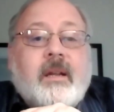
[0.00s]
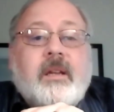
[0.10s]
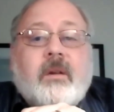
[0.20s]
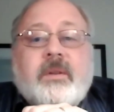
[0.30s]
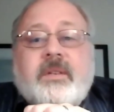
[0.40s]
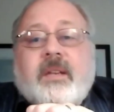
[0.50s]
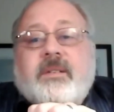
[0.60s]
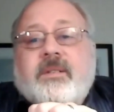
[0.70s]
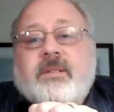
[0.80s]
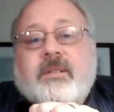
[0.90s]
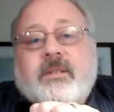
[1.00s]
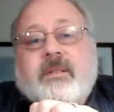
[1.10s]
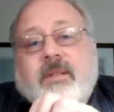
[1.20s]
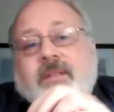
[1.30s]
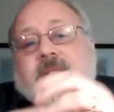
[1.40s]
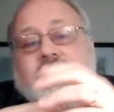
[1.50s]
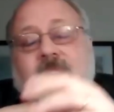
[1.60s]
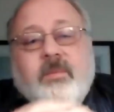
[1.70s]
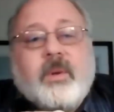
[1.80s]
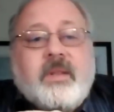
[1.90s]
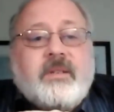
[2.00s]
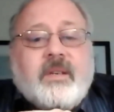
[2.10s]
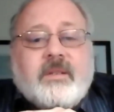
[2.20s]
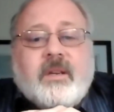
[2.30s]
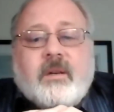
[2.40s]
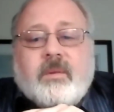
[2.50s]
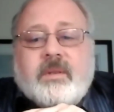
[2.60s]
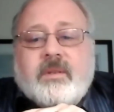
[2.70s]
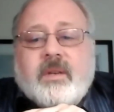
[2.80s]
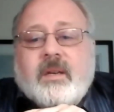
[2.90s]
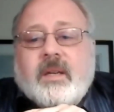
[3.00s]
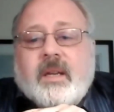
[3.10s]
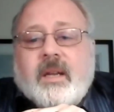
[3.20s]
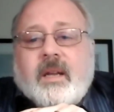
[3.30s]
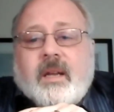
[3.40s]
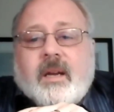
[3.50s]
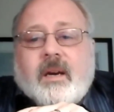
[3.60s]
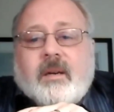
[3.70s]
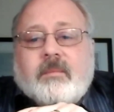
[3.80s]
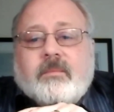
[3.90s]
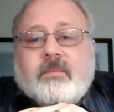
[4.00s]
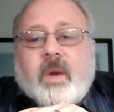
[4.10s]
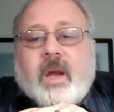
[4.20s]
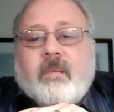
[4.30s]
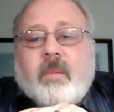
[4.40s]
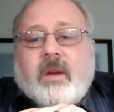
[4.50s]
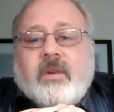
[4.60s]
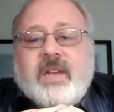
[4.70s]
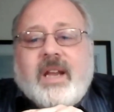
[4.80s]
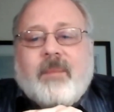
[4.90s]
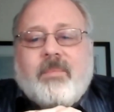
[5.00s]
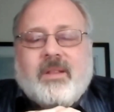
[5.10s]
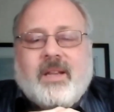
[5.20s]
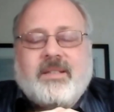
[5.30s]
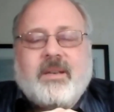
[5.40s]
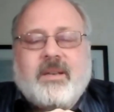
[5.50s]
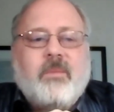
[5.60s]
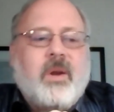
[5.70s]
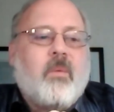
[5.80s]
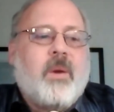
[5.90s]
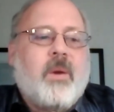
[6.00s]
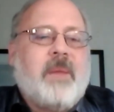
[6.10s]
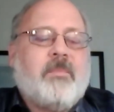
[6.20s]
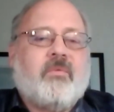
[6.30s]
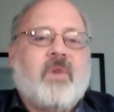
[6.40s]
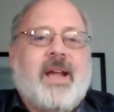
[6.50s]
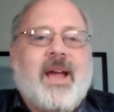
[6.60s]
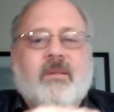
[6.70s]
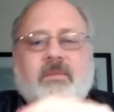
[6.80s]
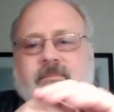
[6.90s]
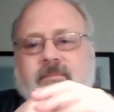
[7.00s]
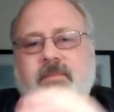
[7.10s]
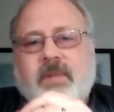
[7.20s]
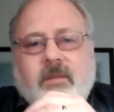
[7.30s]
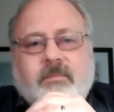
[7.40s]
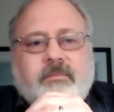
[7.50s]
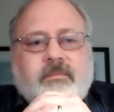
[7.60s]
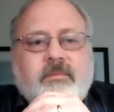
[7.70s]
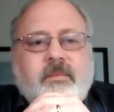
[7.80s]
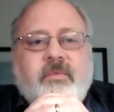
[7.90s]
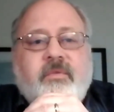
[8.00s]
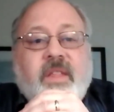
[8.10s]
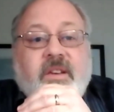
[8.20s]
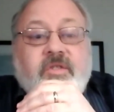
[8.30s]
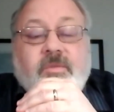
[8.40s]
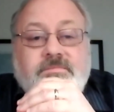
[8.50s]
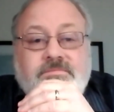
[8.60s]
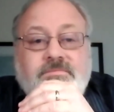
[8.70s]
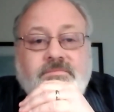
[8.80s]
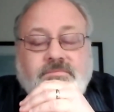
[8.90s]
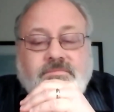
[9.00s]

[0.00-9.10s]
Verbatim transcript: You know, it's it's that's that's what this is. You know, it's uh, um, we un- we understand that, but like I said, we we don't want people running out. You know, for this. Yep.